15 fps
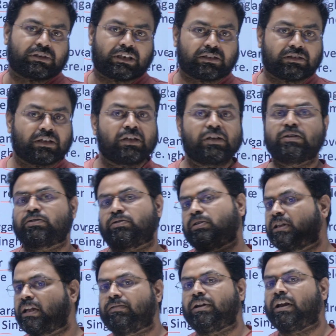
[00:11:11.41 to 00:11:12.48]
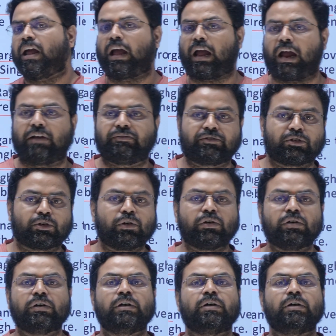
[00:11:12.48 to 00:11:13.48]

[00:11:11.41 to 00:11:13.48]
Singh. So they will have to